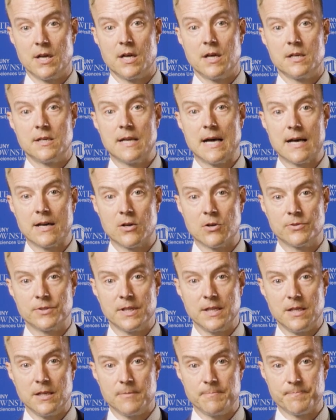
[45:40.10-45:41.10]
not
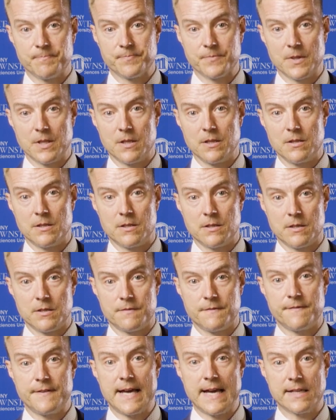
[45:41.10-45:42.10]
only the
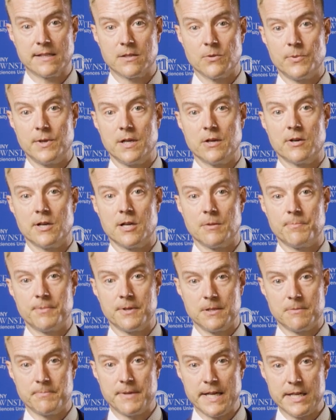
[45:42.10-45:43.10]
fact that we are
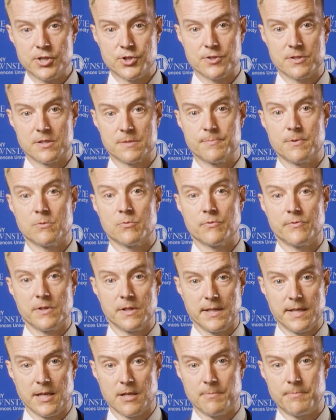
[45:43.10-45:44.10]
helping patients, but we're
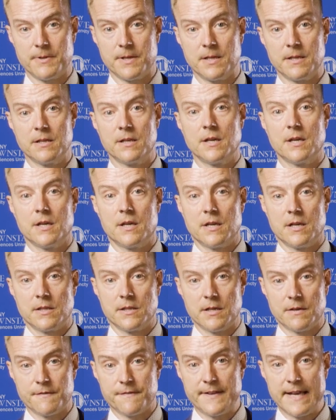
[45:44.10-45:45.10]
really helping
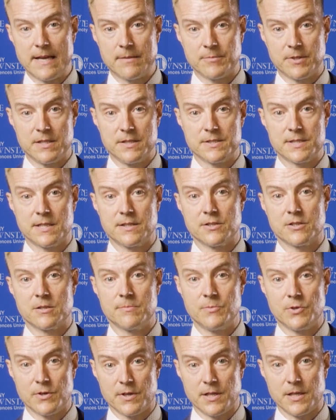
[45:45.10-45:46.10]
their families and the
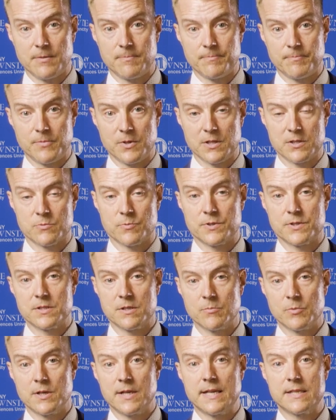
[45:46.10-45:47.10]
community. Because when
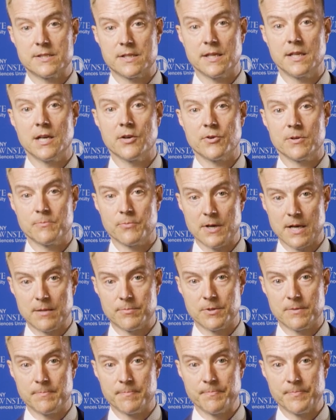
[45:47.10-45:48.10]
someone has a hearing
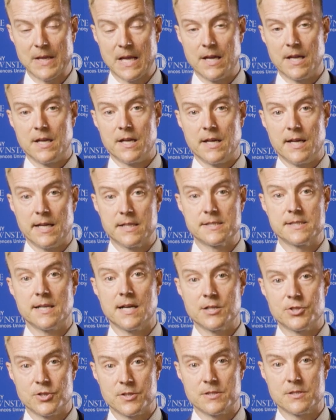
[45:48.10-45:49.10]
problem, it's
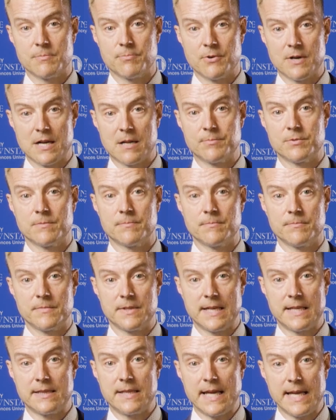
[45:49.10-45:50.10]
not just a problem
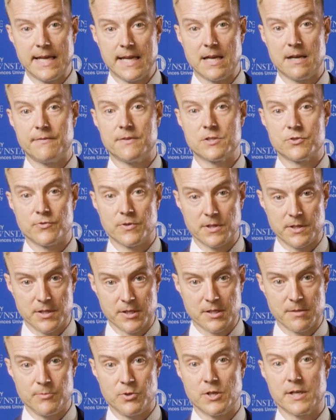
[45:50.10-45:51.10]
that they have, it's really a
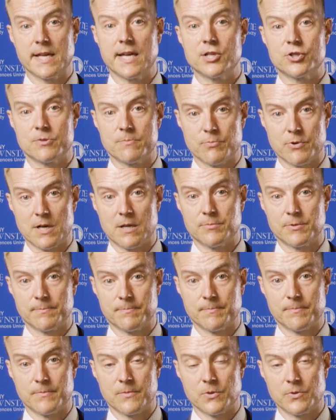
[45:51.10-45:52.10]
communication problem.
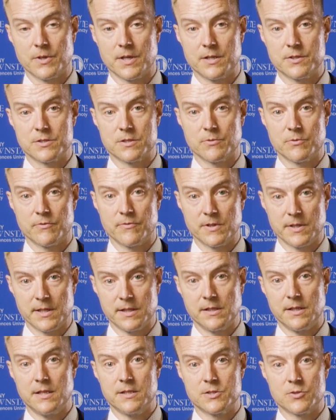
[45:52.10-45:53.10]
Okay, so it really
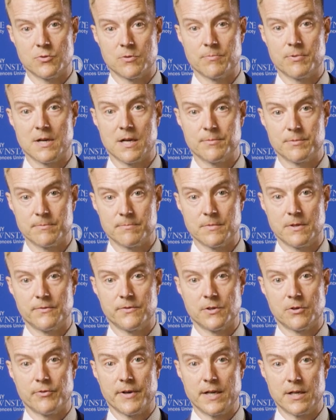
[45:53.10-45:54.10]
leads to a problem of
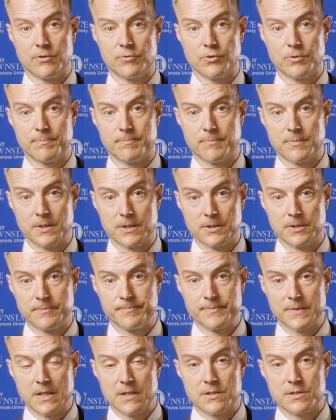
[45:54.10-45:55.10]
the greater group.
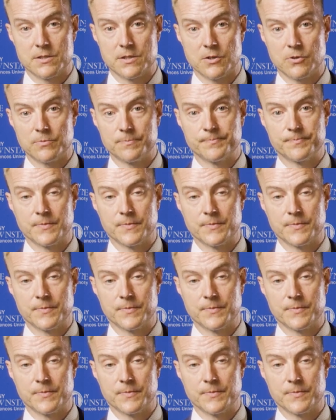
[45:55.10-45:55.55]
So